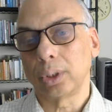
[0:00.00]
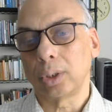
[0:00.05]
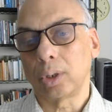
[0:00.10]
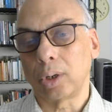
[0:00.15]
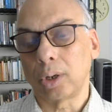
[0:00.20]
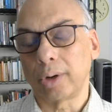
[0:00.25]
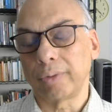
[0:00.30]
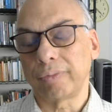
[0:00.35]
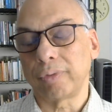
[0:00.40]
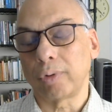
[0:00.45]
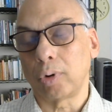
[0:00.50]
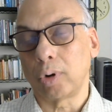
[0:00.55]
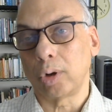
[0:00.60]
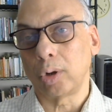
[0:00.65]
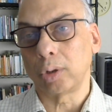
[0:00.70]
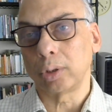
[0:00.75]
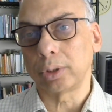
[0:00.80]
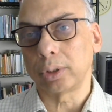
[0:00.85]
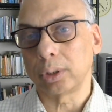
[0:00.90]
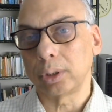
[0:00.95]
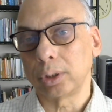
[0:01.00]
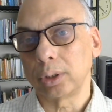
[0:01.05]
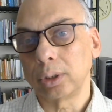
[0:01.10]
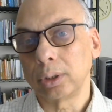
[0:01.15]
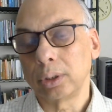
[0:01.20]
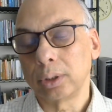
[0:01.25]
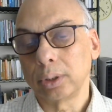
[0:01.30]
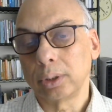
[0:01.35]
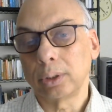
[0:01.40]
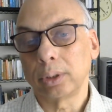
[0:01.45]
of all
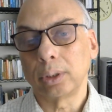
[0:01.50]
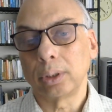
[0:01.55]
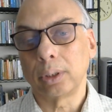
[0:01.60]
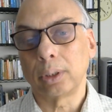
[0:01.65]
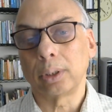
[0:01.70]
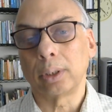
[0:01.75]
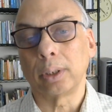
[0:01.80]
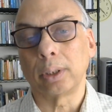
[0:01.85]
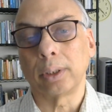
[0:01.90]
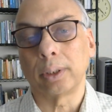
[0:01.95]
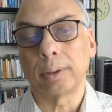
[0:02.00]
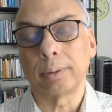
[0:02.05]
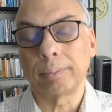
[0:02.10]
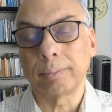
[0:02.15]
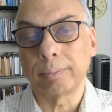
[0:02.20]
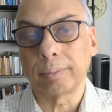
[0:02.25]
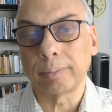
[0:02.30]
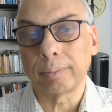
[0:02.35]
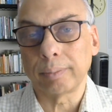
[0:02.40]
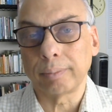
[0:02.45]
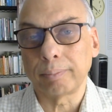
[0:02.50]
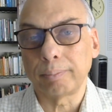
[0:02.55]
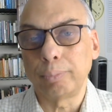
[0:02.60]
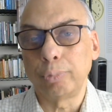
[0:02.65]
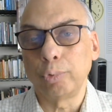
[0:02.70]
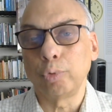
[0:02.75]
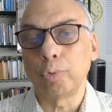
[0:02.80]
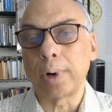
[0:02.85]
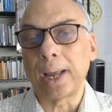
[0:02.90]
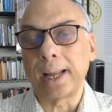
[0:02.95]
the uh,
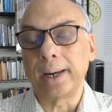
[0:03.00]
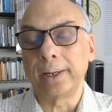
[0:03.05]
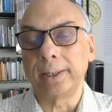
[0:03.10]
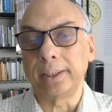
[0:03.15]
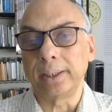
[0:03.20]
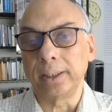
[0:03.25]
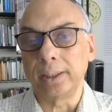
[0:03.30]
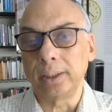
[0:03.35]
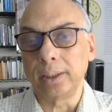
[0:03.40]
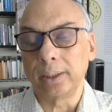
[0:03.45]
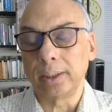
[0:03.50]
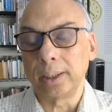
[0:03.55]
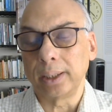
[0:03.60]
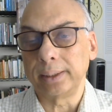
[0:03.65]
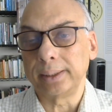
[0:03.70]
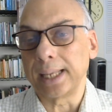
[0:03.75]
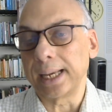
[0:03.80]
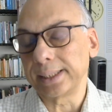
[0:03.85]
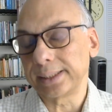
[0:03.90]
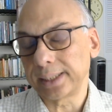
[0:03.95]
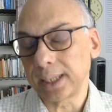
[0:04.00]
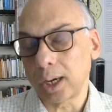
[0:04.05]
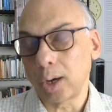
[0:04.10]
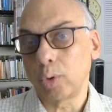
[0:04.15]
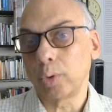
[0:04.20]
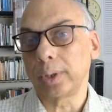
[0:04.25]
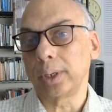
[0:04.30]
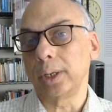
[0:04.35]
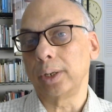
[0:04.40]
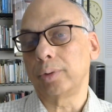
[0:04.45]
plurality that's
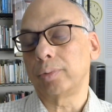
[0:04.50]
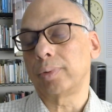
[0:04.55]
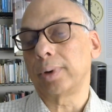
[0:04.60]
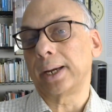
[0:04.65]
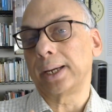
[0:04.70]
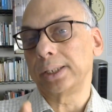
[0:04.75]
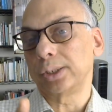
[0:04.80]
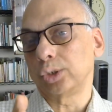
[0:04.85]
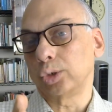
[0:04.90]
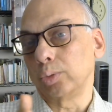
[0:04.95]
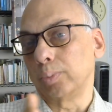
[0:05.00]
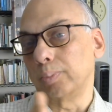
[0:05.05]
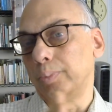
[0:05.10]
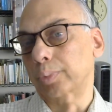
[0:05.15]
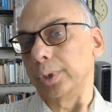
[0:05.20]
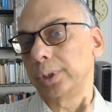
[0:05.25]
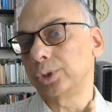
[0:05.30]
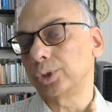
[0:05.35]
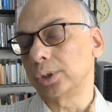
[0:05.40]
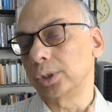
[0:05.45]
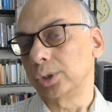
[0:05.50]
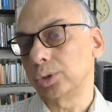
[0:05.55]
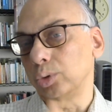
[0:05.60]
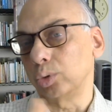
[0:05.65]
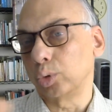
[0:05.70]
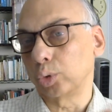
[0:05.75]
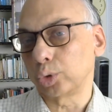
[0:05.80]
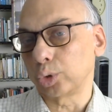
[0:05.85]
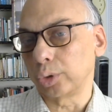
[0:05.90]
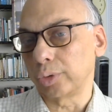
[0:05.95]
how he tries to bridge
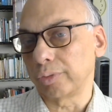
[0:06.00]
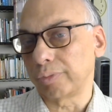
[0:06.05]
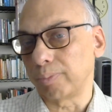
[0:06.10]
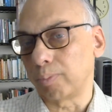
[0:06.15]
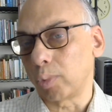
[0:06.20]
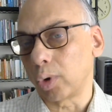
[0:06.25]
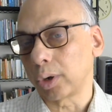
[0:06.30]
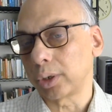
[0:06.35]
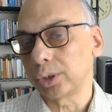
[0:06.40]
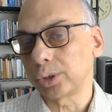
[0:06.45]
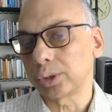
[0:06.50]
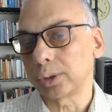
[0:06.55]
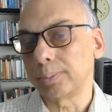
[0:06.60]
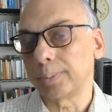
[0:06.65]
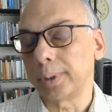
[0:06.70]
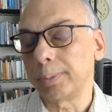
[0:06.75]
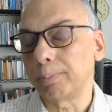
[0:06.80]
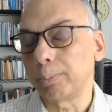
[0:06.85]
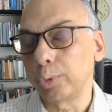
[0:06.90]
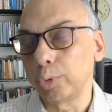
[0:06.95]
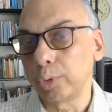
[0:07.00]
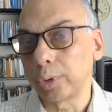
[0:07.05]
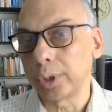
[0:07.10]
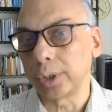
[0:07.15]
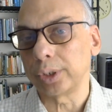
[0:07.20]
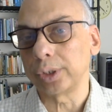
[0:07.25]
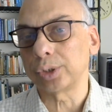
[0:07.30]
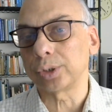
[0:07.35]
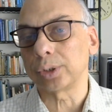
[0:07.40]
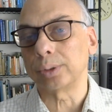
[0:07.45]
this notion of monism and
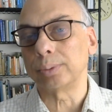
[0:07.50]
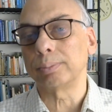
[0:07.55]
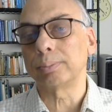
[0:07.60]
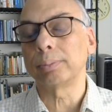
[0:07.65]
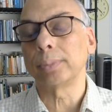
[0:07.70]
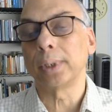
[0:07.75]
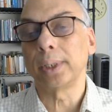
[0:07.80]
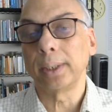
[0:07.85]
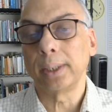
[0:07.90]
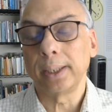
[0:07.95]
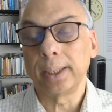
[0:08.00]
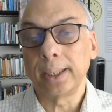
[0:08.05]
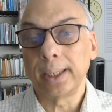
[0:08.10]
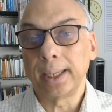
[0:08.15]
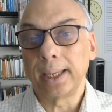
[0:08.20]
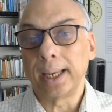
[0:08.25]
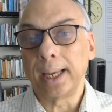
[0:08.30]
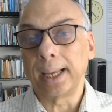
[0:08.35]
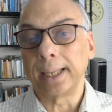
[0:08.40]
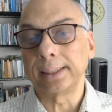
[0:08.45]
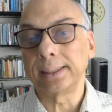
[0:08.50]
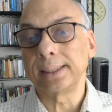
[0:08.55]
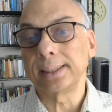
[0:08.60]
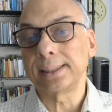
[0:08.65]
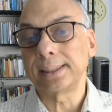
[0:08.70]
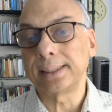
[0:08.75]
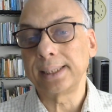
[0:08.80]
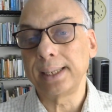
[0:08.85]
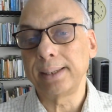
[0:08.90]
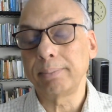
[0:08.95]
pluralism. At the
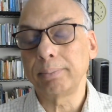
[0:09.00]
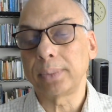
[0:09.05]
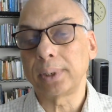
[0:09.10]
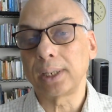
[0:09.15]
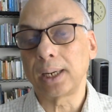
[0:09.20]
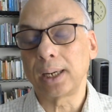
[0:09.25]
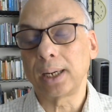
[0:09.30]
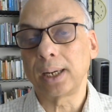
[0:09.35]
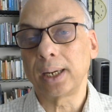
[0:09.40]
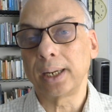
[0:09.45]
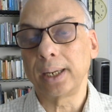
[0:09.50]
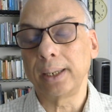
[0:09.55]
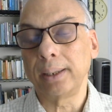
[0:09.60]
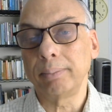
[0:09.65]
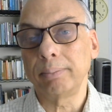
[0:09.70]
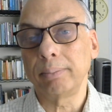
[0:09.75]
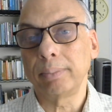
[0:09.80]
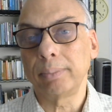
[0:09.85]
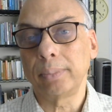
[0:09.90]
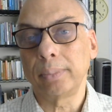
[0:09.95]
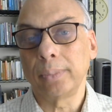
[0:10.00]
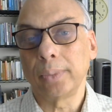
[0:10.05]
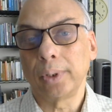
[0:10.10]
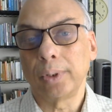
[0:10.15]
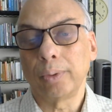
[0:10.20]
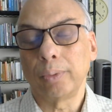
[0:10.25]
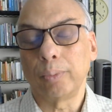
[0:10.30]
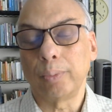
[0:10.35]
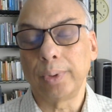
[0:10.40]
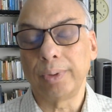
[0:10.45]
same time,
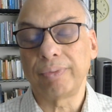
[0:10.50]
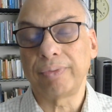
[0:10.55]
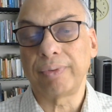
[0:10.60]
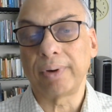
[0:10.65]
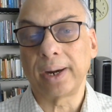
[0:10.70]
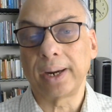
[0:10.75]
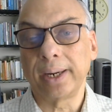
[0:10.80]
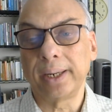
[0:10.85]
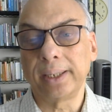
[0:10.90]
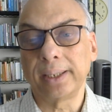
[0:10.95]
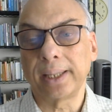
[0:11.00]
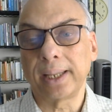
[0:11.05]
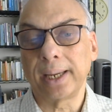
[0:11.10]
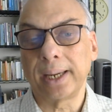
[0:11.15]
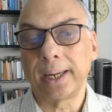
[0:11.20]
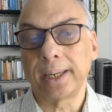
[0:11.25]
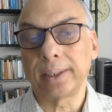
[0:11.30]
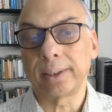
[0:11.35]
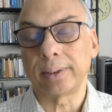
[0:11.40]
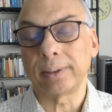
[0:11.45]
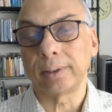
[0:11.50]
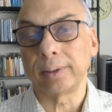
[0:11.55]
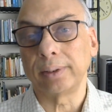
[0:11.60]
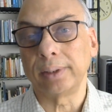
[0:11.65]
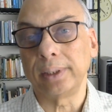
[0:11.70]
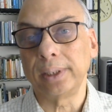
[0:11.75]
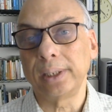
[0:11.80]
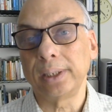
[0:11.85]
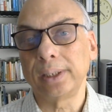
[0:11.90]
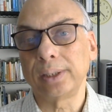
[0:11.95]
we find that
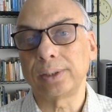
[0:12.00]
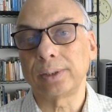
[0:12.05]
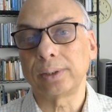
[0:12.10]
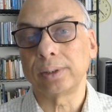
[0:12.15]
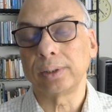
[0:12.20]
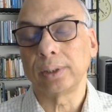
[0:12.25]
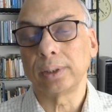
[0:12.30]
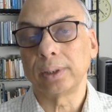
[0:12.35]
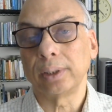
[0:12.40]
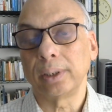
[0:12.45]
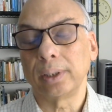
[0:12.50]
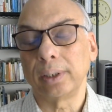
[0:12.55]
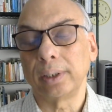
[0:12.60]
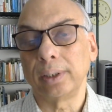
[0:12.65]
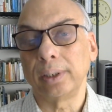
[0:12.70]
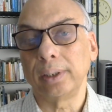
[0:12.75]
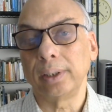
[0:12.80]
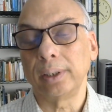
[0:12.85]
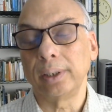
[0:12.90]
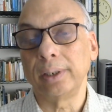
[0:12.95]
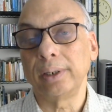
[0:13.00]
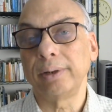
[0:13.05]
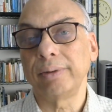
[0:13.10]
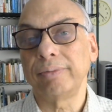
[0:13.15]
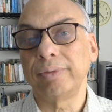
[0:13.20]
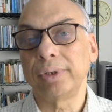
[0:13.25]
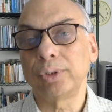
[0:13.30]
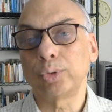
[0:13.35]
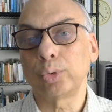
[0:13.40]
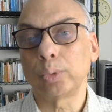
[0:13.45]
these uh,
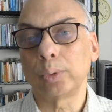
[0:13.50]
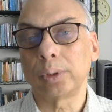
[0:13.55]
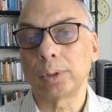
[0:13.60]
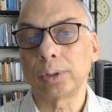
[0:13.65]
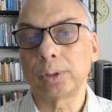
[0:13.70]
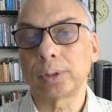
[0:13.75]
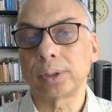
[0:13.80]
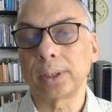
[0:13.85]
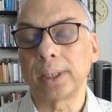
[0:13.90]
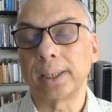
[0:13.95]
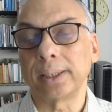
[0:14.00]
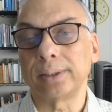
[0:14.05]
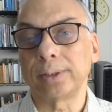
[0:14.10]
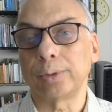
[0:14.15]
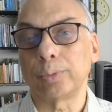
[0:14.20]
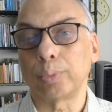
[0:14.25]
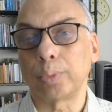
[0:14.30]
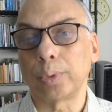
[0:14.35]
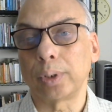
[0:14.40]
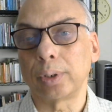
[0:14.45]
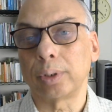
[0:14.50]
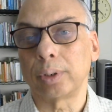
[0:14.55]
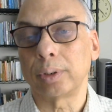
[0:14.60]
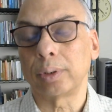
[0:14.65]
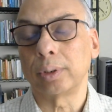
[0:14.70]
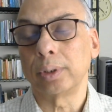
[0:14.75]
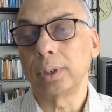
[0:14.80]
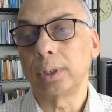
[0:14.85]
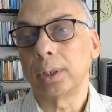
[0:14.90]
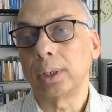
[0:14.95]
individuals, as it
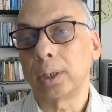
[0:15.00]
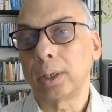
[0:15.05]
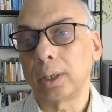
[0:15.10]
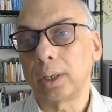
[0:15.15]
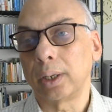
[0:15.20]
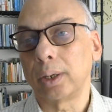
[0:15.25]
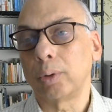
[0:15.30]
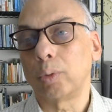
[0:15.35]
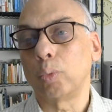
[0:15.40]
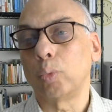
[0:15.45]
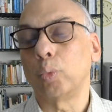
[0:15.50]
were, uh,